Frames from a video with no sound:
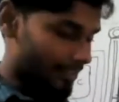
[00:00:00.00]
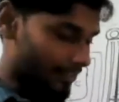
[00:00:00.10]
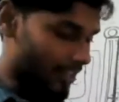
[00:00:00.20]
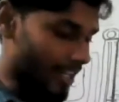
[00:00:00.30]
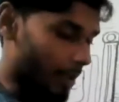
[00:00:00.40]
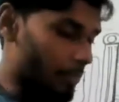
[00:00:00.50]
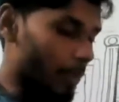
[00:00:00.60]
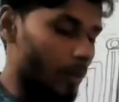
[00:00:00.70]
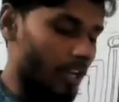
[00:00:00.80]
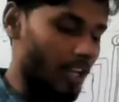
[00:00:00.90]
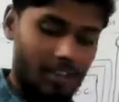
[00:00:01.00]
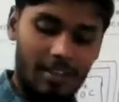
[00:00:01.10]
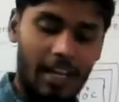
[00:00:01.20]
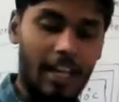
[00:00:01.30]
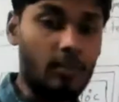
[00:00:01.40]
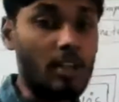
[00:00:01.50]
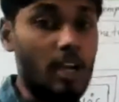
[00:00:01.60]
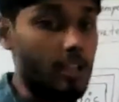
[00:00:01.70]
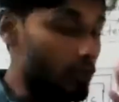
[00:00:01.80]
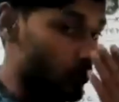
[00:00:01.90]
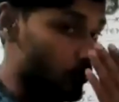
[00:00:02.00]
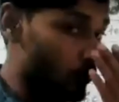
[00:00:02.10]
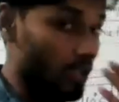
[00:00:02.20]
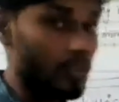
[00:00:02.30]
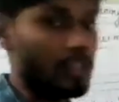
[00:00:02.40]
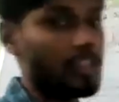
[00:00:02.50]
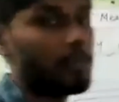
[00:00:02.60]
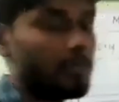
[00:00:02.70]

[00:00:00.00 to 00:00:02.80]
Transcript: for like a memory, I used to work with them.